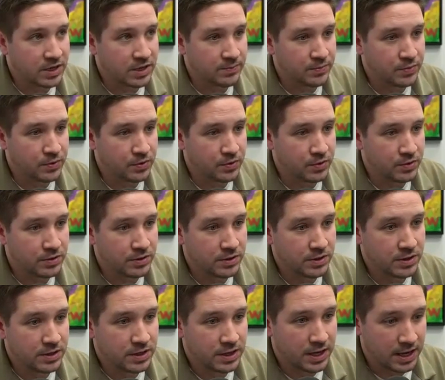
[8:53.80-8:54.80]
people,
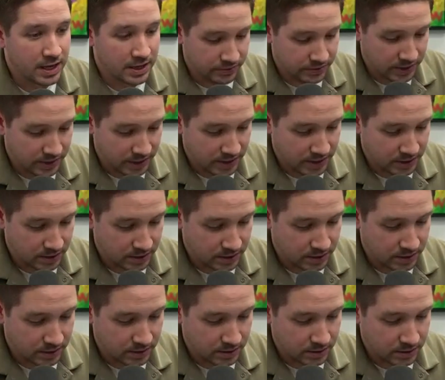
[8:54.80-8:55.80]
and
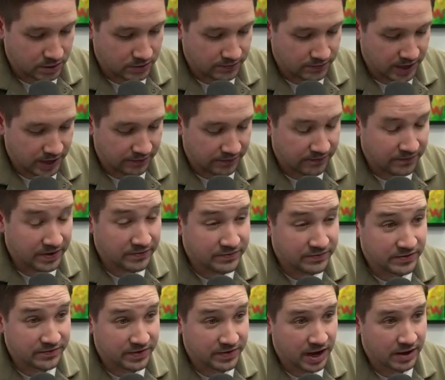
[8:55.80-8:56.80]
then you've got
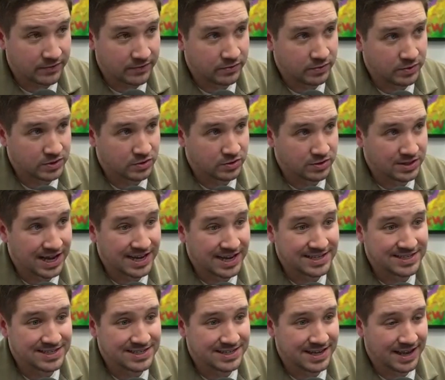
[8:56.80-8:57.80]
55 of which are
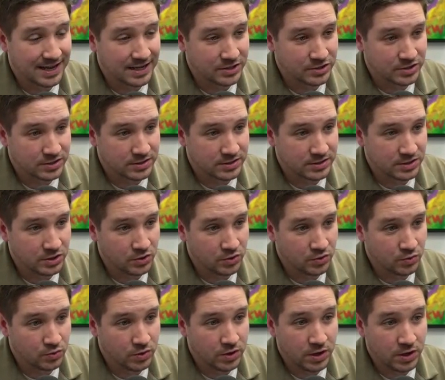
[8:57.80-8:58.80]
licensed agents
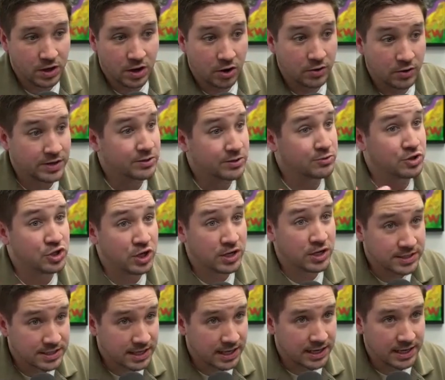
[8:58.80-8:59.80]
who are either
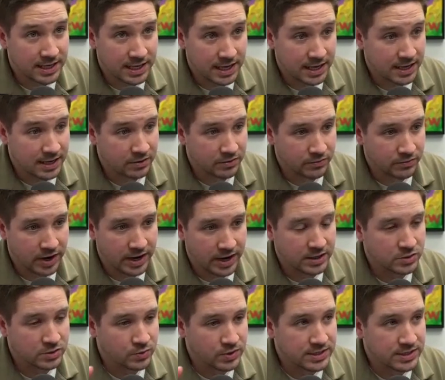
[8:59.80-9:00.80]
just getting in, right?
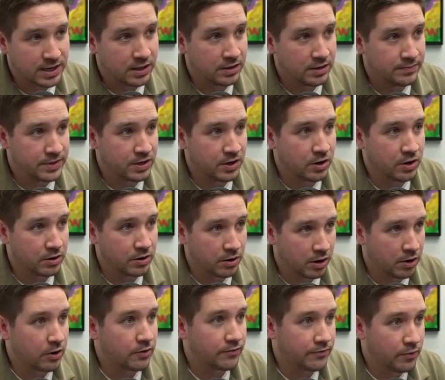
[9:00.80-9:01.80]
Because we tell them on
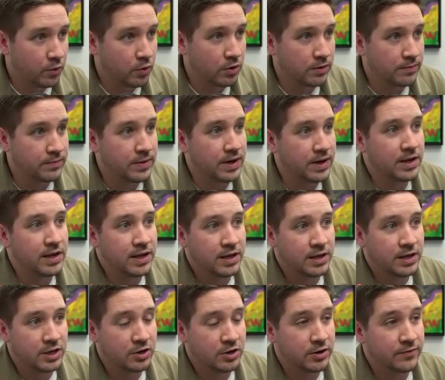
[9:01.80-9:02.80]
our form,
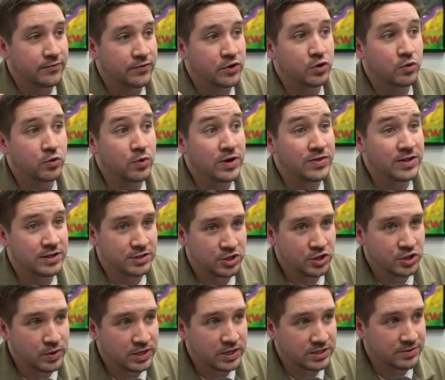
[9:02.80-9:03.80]
if you're within
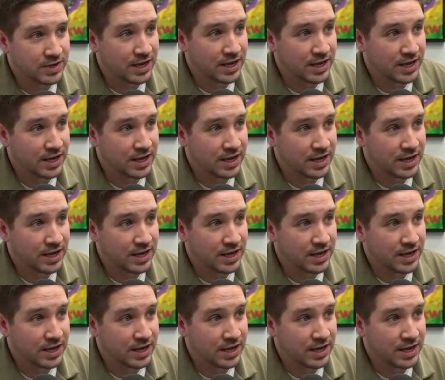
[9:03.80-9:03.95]
2 weeks